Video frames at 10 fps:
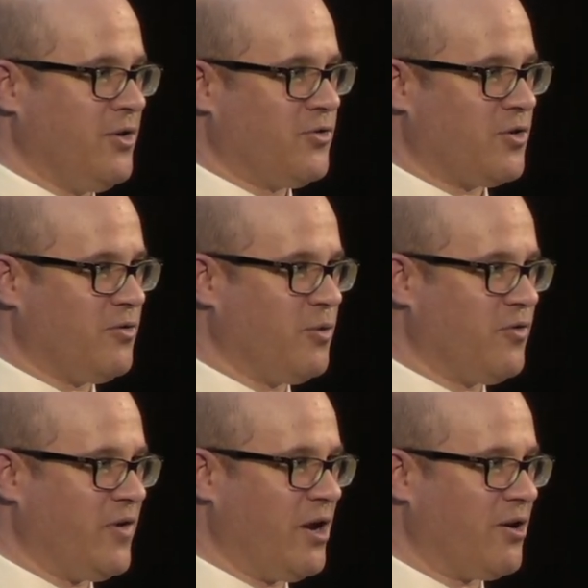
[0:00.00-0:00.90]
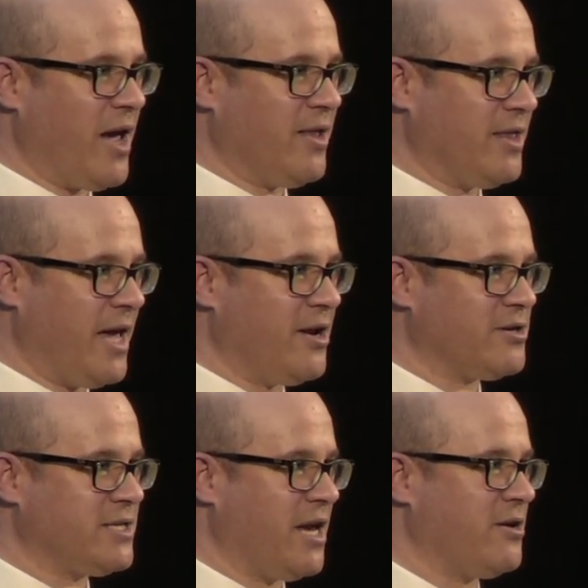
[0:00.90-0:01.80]
sort of we'll figure it out
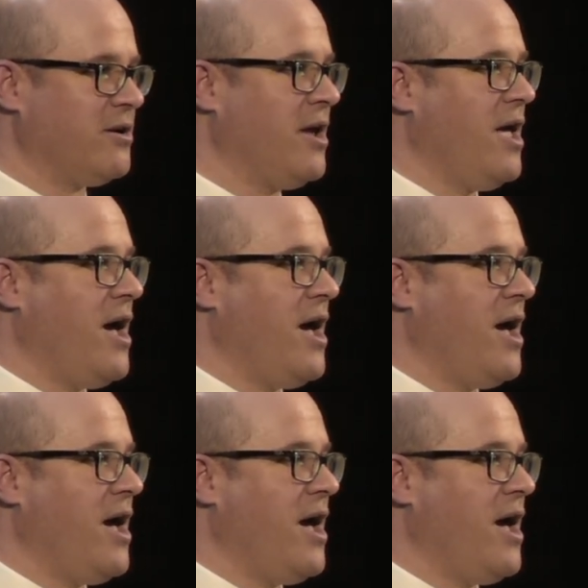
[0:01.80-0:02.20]
later standard.